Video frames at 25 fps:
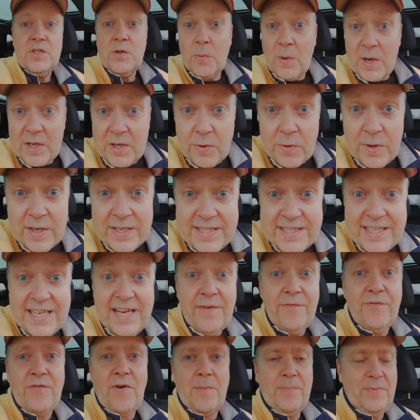So what you can
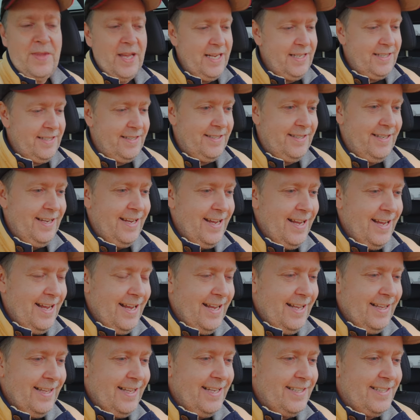see from this,
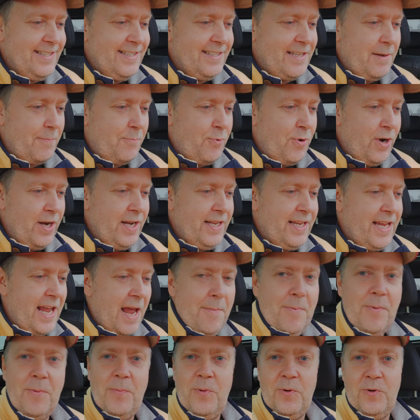this is a pretty
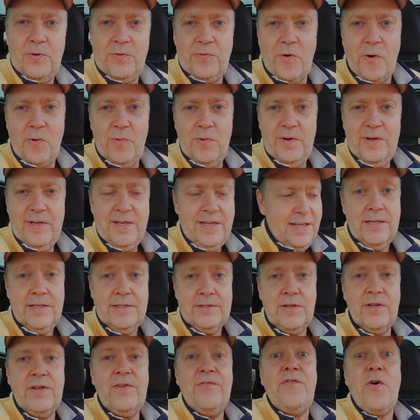capable drone.
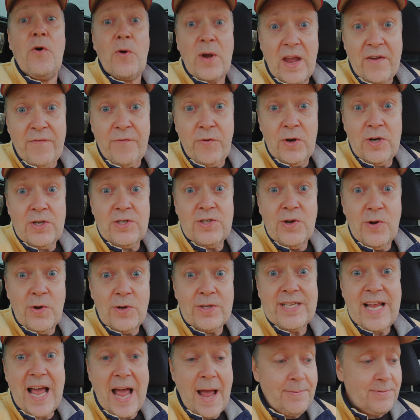So the 4K footage
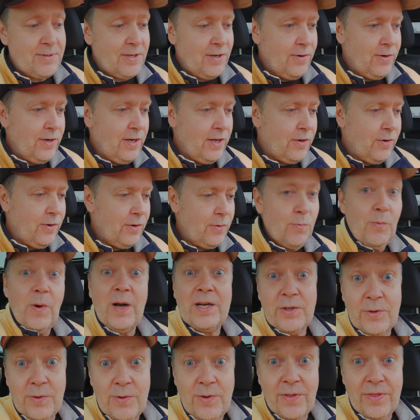looks absolutely good.
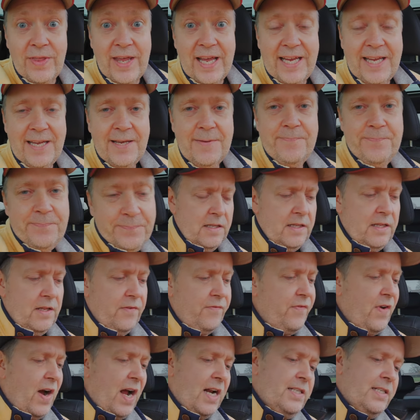What do you think? The
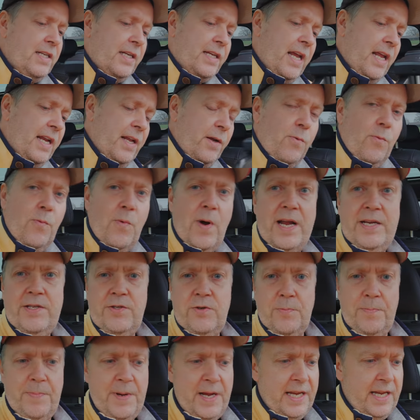files are getting way
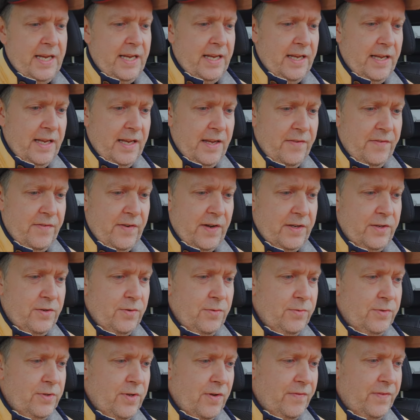too big if I
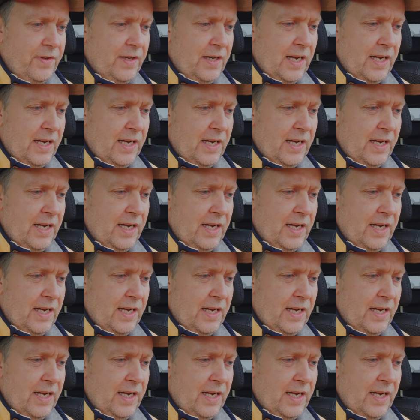do something